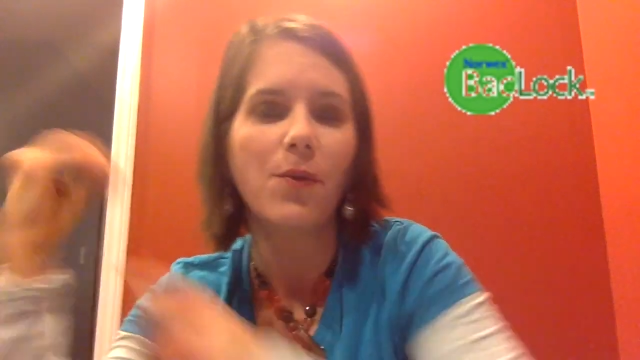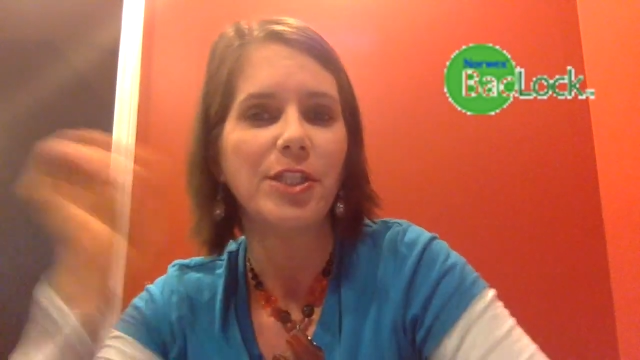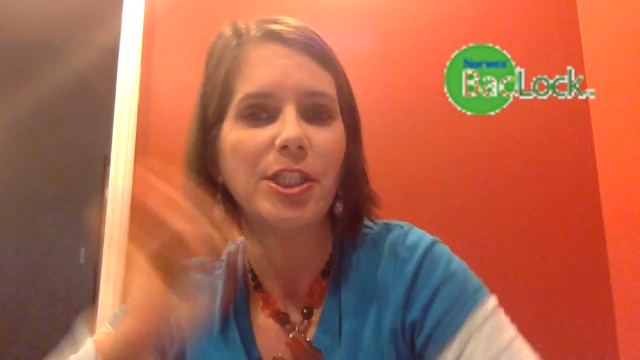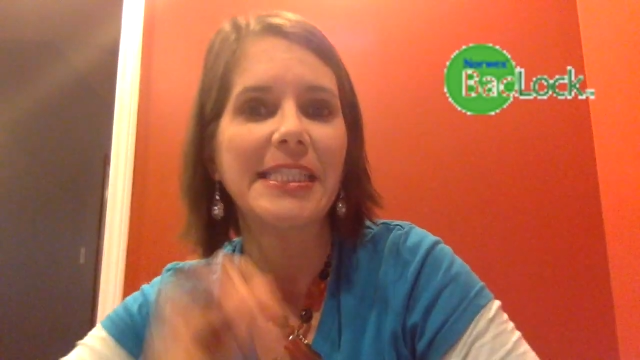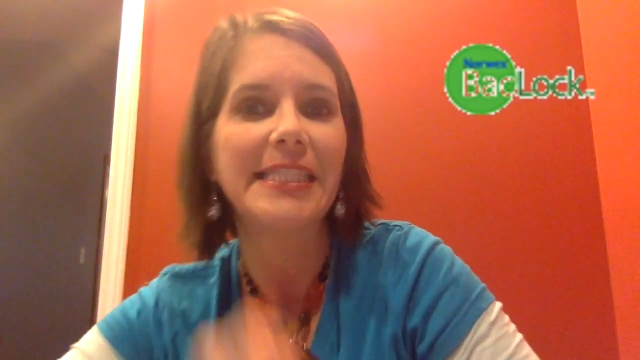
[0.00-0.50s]

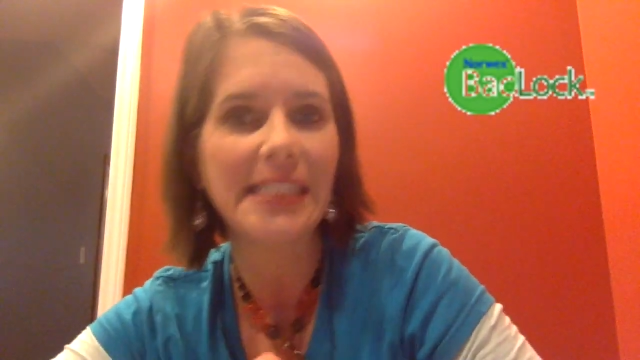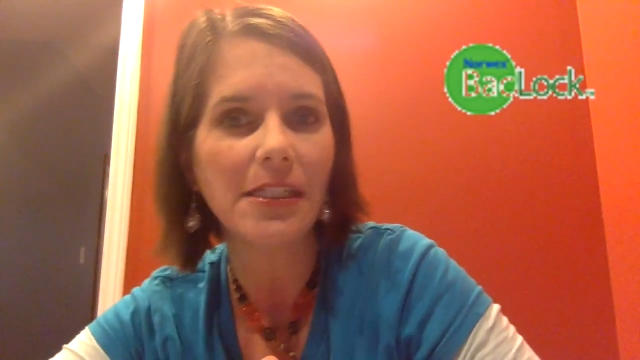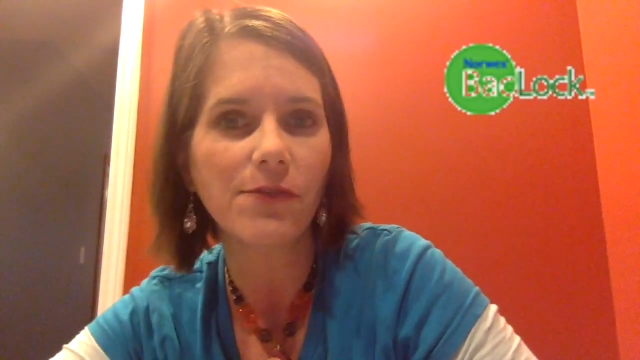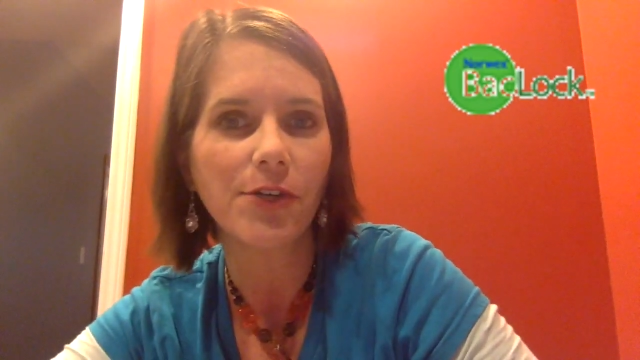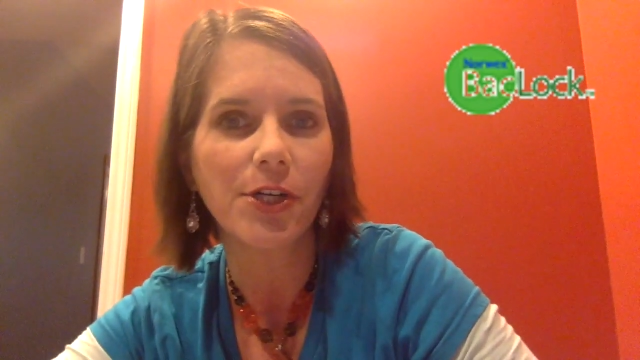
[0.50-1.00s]
which is the
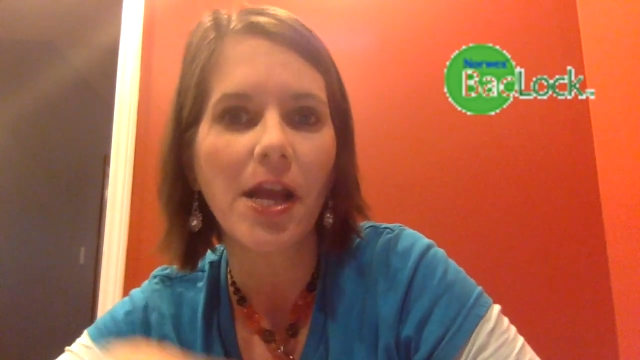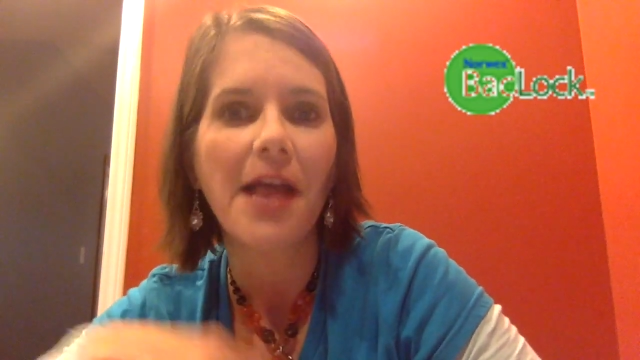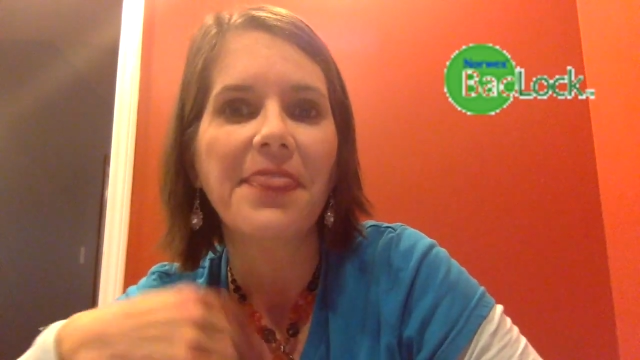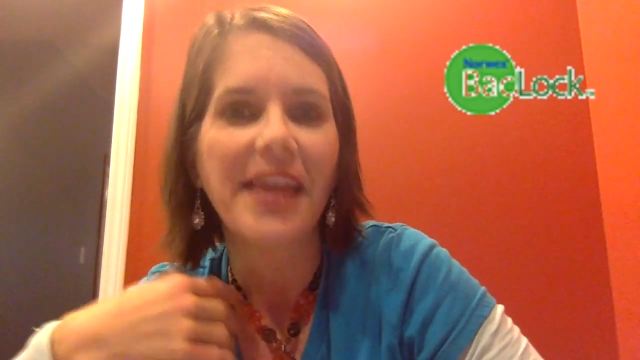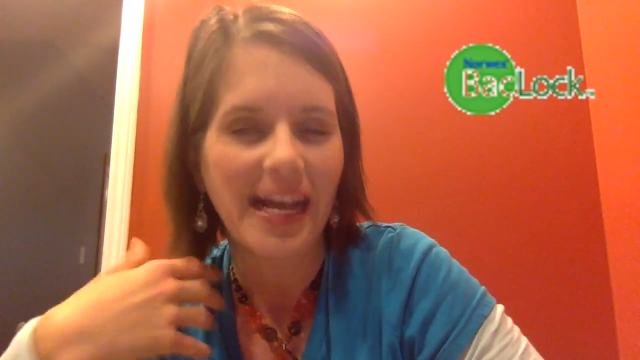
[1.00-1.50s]
silver
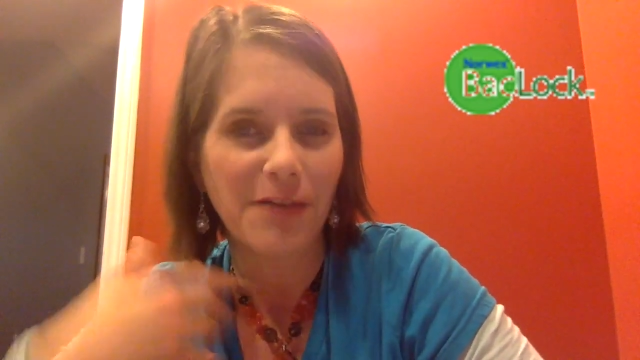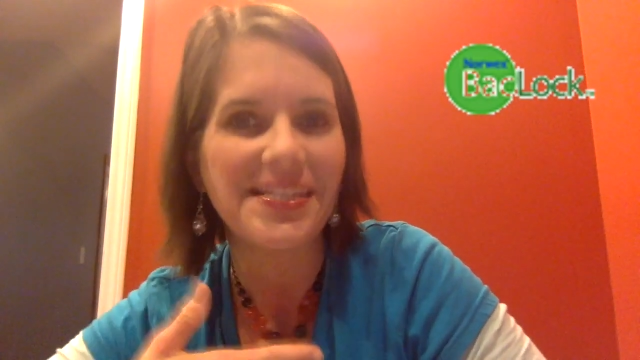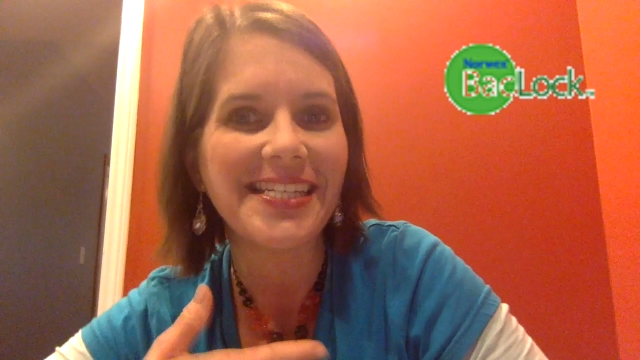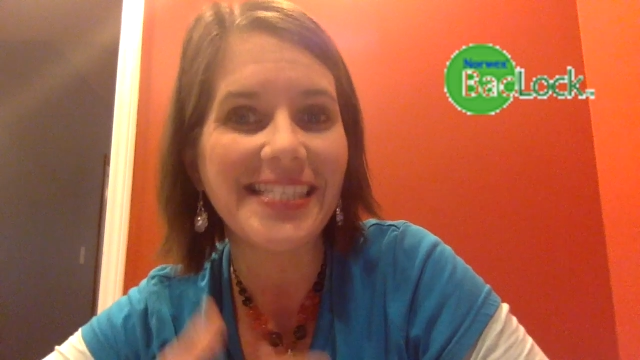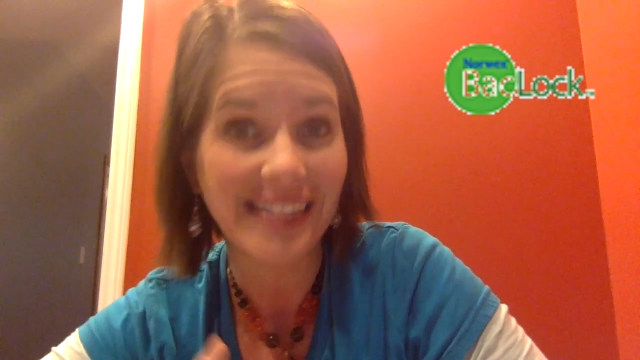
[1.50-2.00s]
that
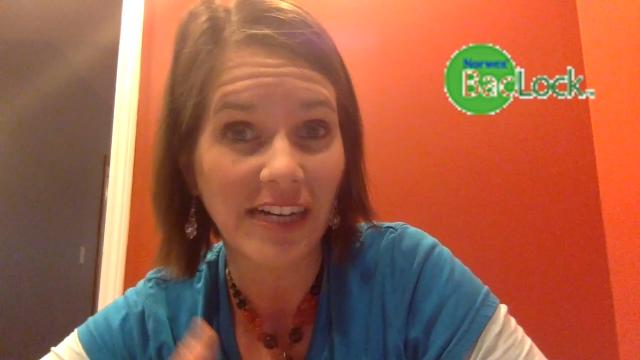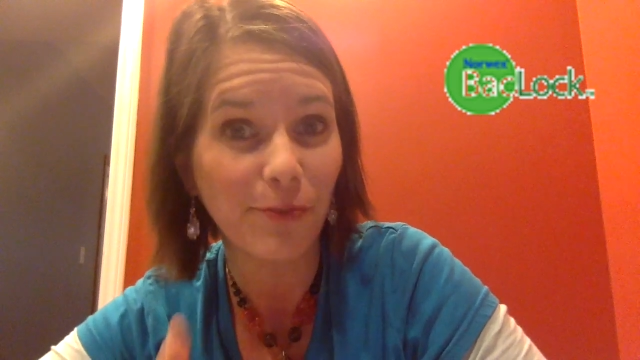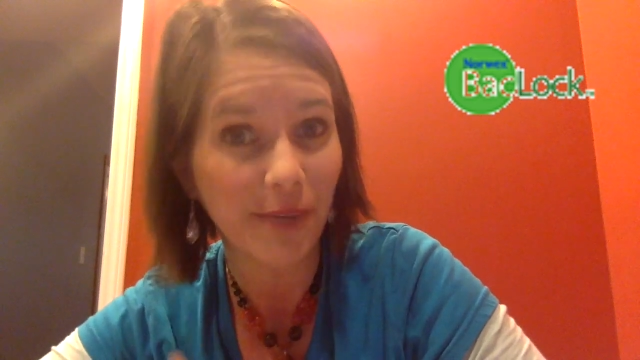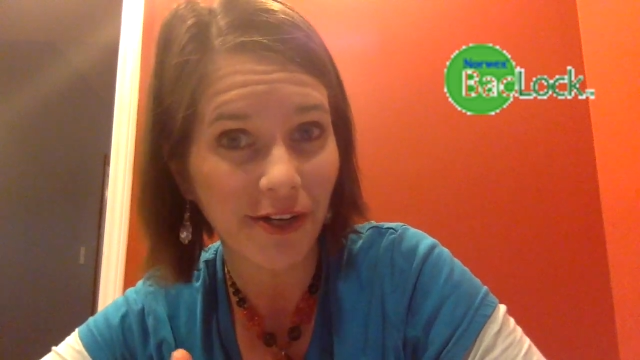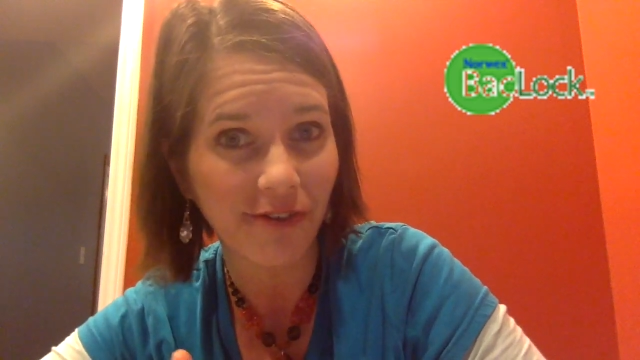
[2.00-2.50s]
helps it to
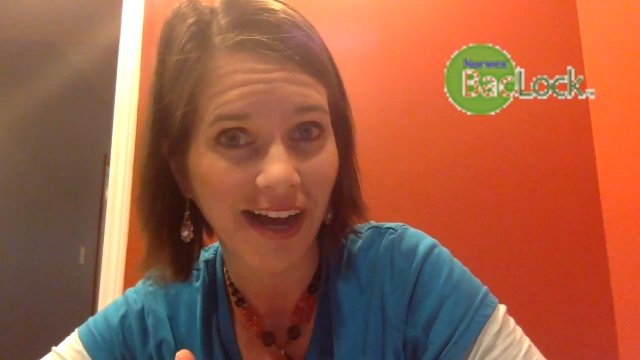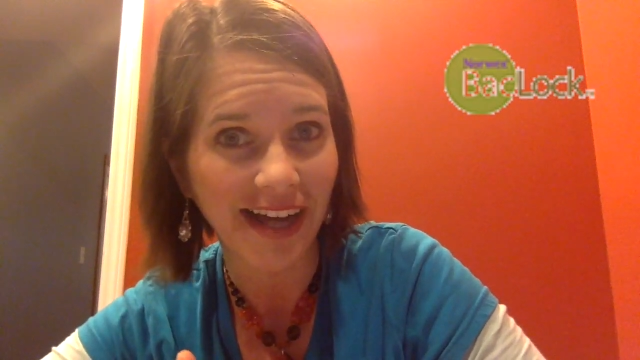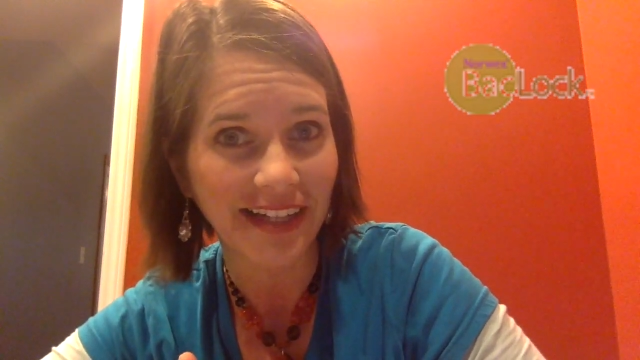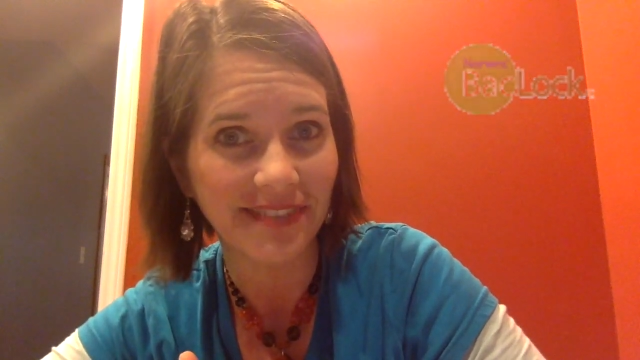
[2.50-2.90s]
self-purify.